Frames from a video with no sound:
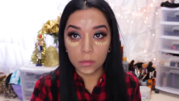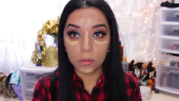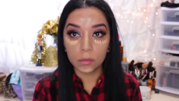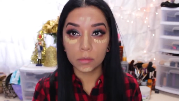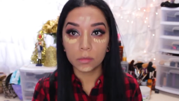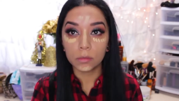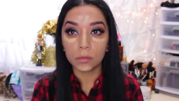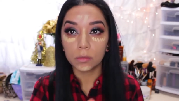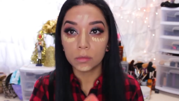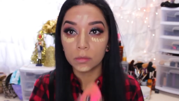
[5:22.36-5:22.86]

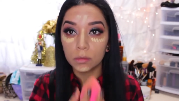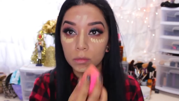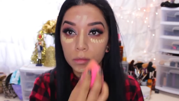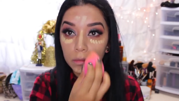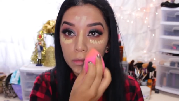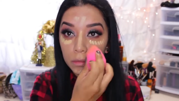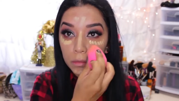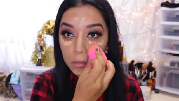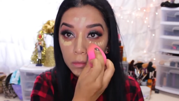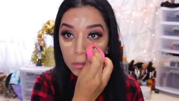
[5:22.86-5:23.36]

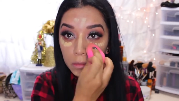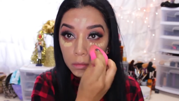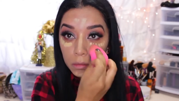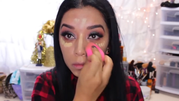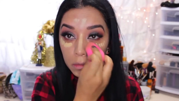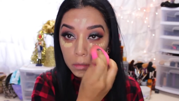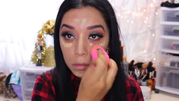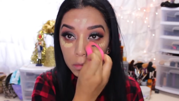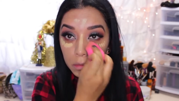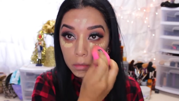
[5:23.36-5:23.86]

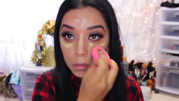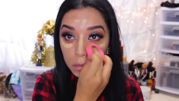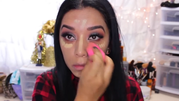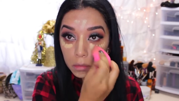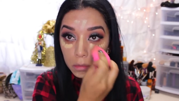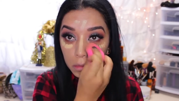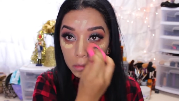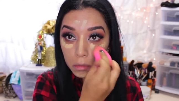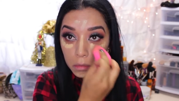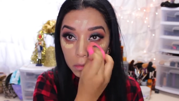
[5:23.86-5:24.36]

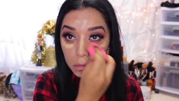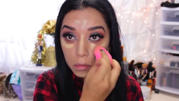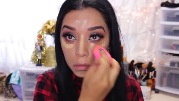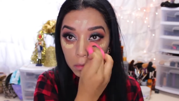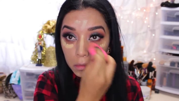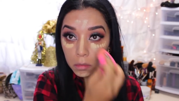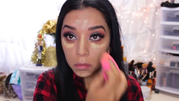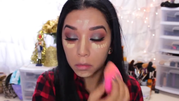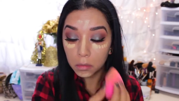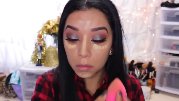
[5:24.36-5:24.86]

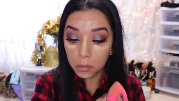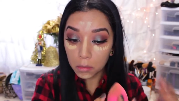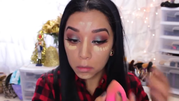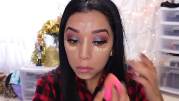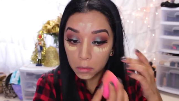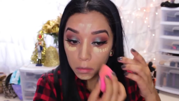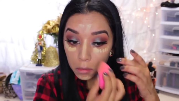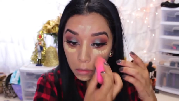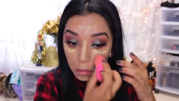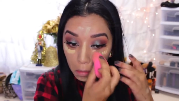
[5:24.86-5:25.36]

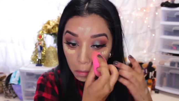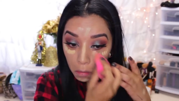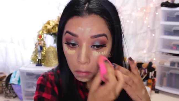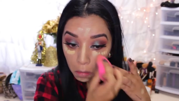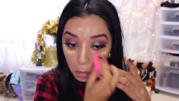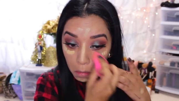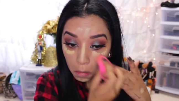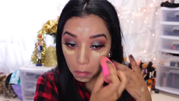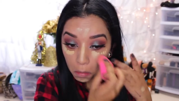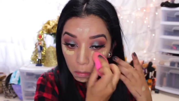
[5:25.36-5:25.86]

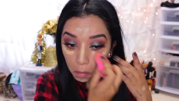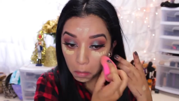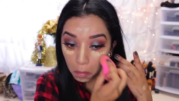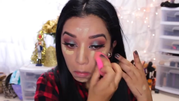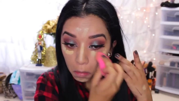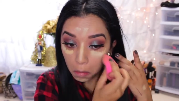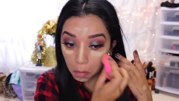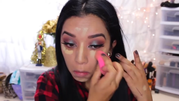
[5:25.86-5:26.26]
(no one is talking)